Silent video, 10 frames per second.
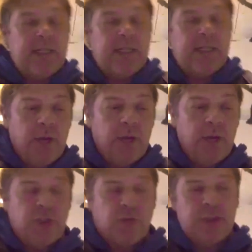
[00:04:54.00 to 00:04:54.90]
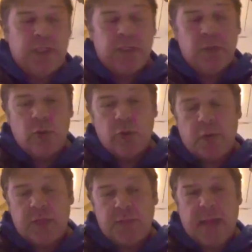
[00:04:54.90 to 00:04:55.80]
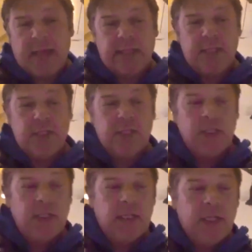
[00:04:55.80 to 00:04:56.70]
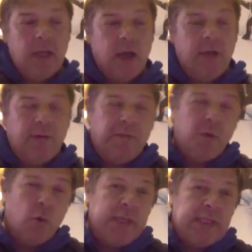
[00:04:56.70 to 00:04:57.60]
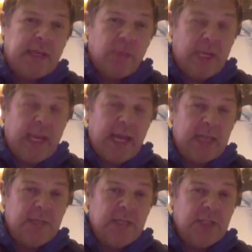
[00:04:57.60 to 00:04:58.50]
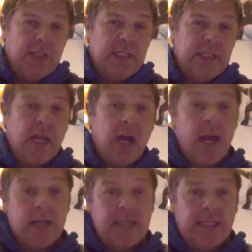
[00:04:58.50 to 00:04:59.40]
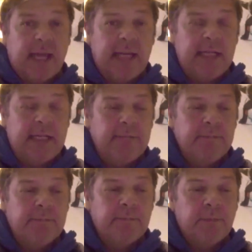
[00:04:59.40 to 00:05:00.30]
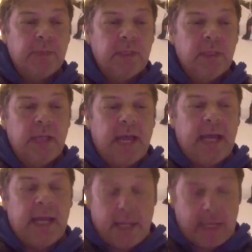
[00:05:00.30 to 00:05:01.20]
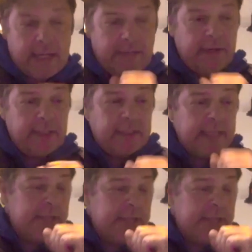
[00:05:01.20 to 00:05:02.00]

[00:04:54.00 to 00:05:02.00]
I was crossing the Northwest Passage over a four-week expedition in the High Arctic Canada. And every other day,